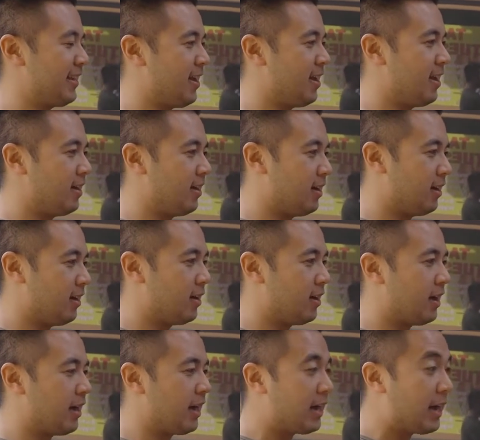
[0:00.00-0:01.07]
and
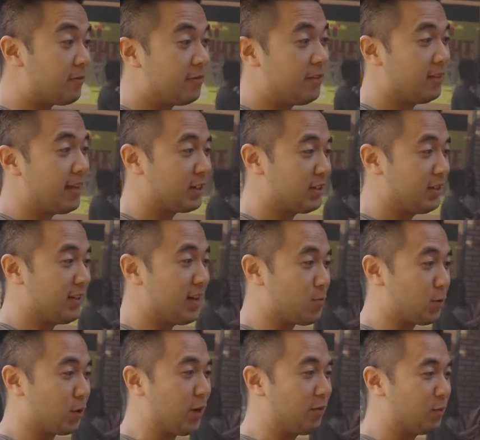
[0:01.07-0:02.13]
I feel actually a lot
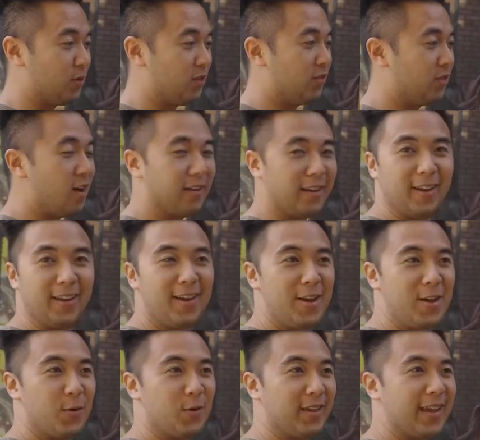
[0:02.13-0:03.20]
more comfortable vlogging
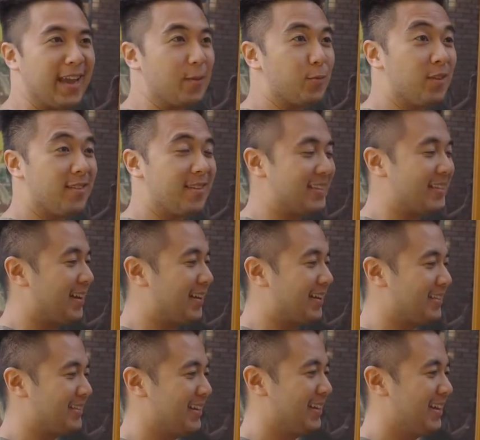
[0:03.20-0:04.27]
with a camera this
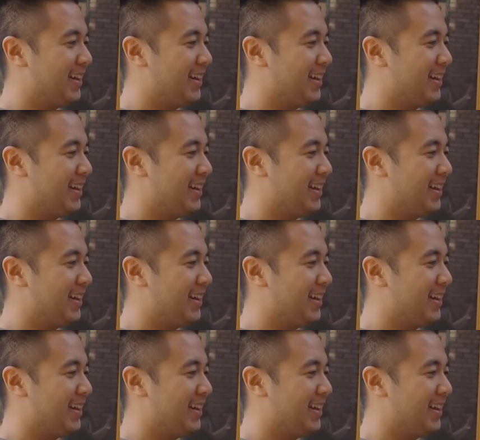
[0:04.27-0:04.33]
size